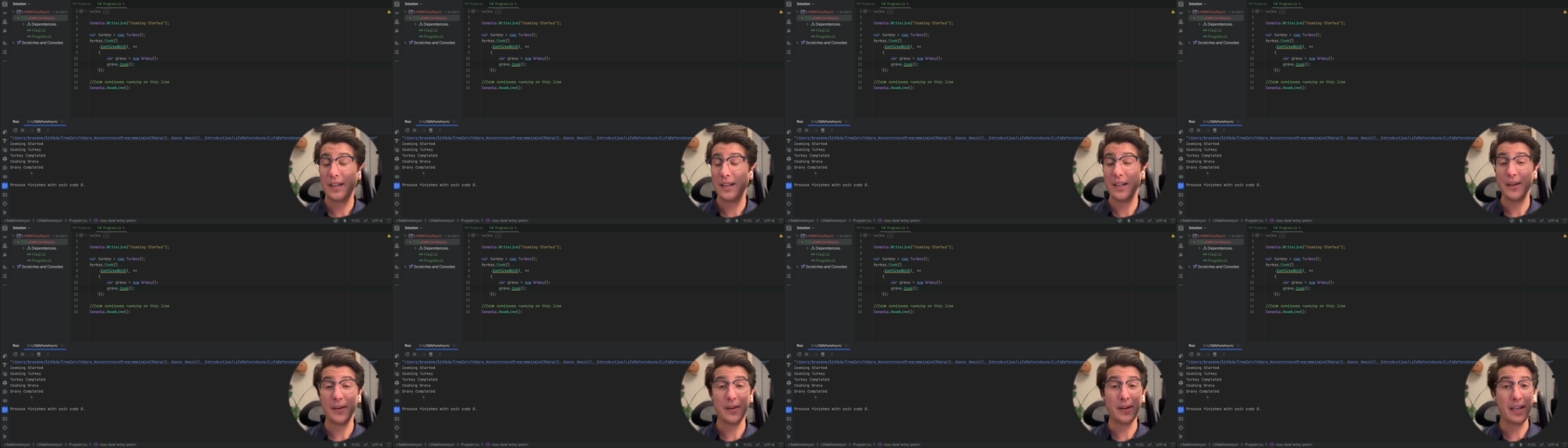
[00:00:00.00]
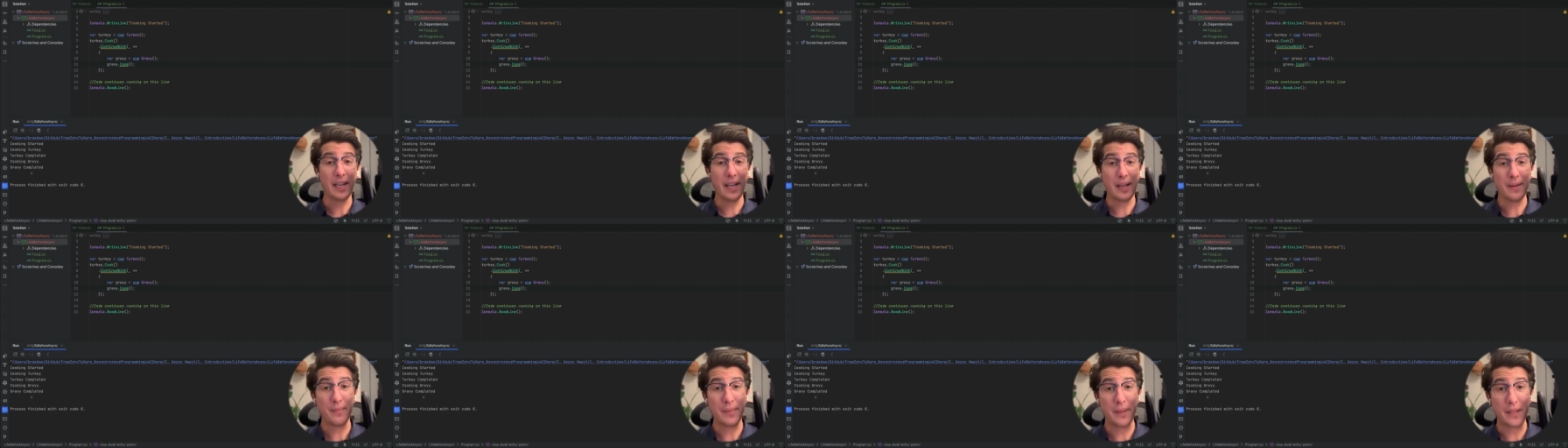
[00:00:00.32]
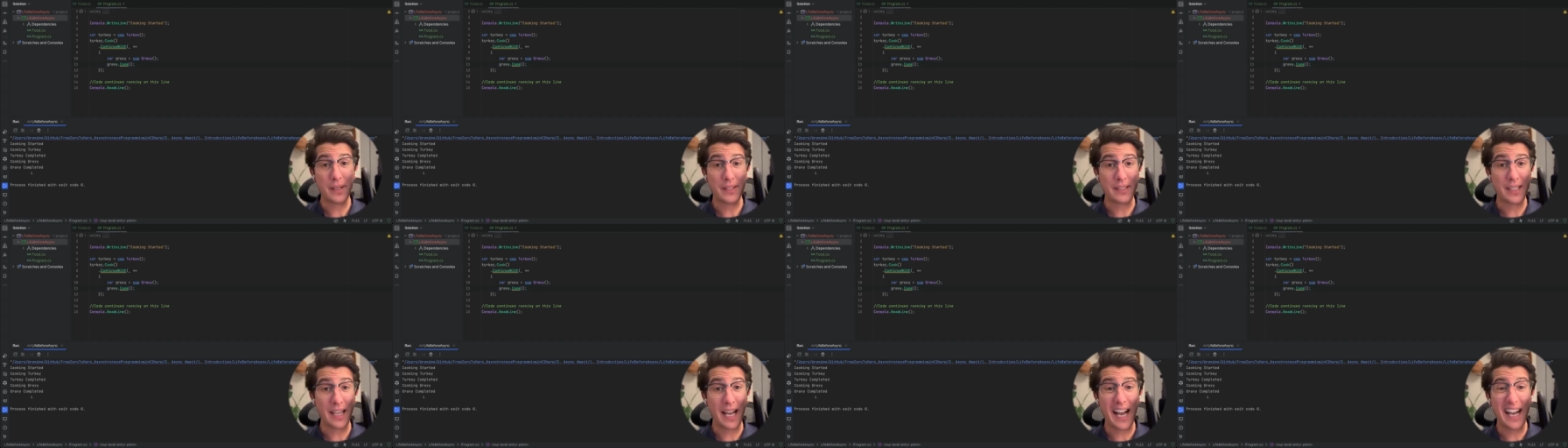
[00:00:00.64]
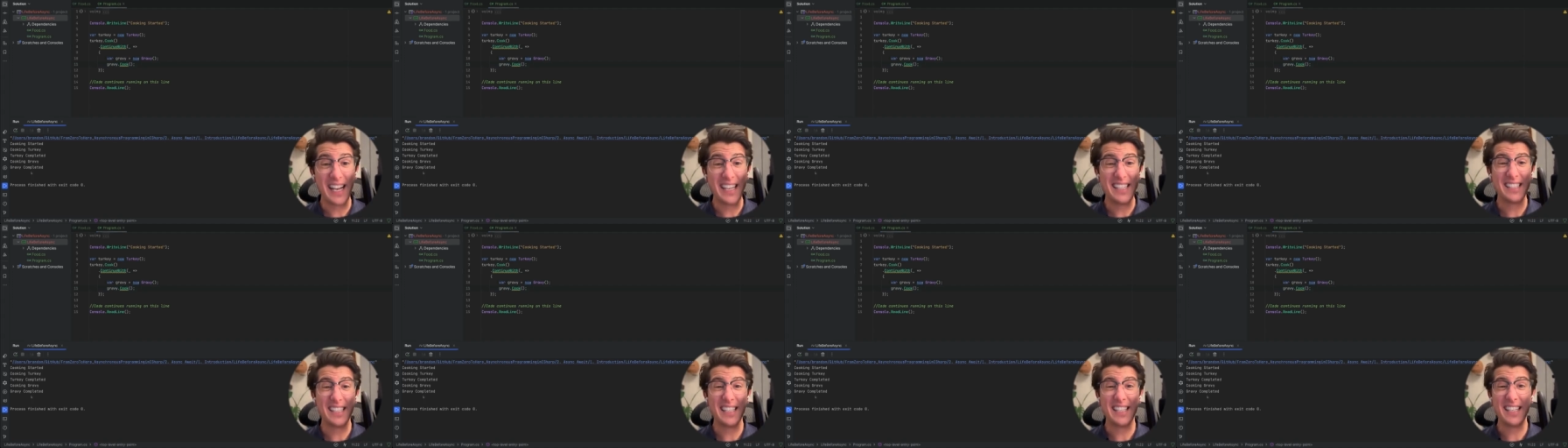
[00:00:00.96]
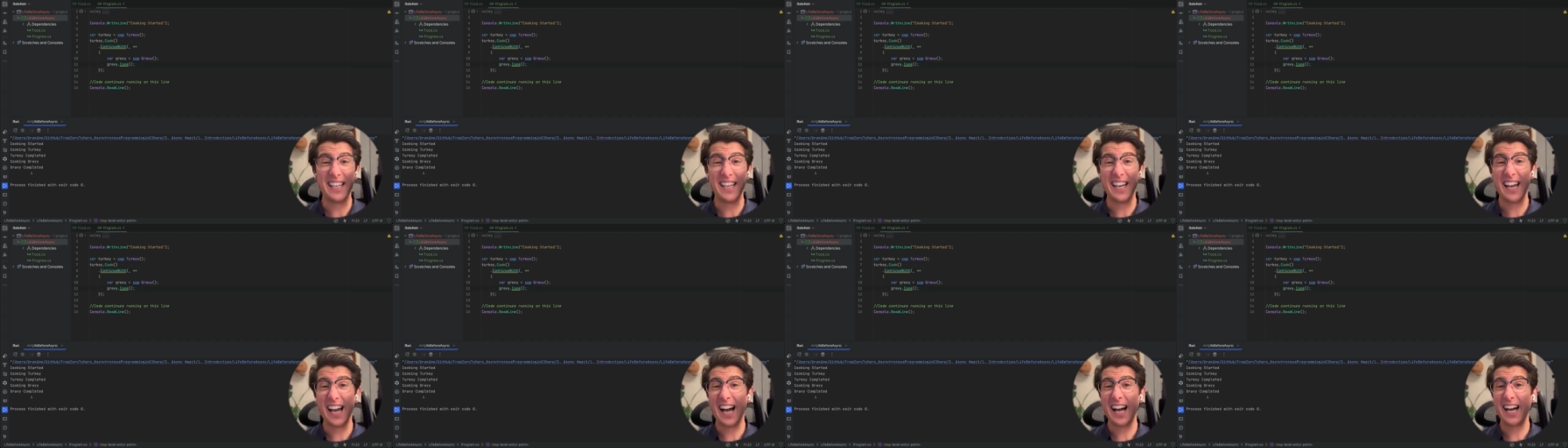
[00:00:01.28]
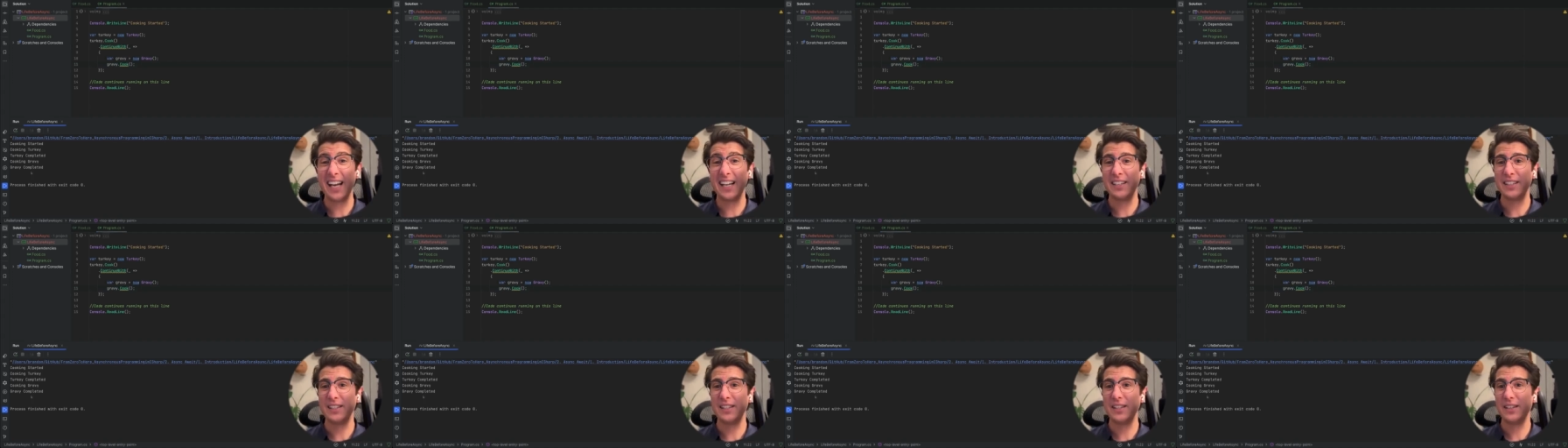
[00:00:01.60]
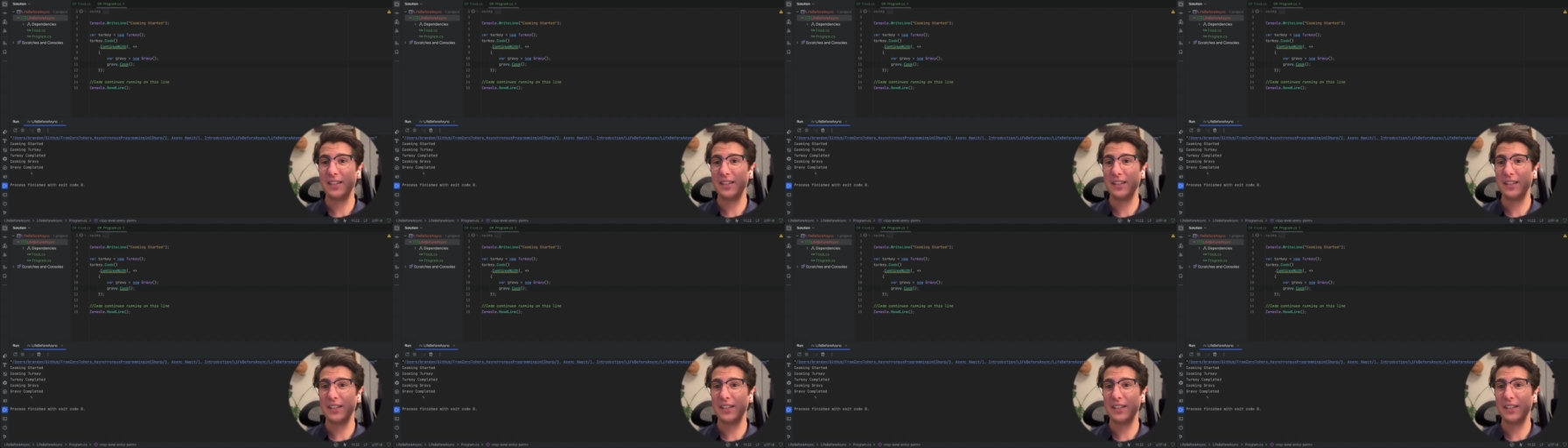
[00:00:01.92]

Now, again, because I did not